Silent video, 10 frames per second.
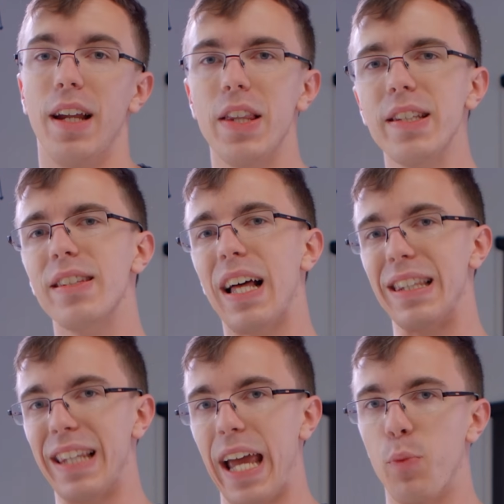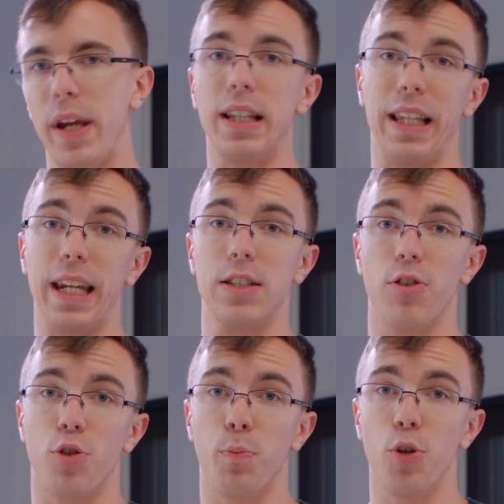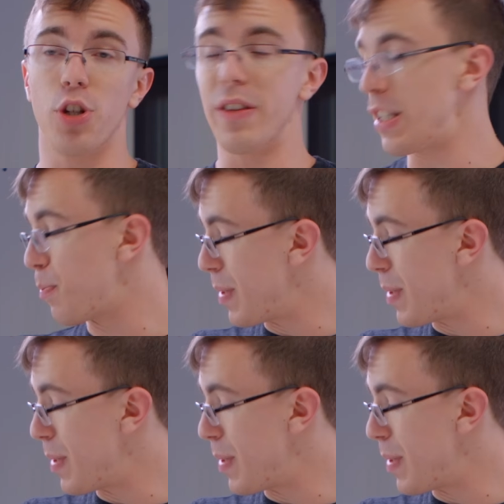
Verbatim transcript: Now this is a lightweight Linux distribution that's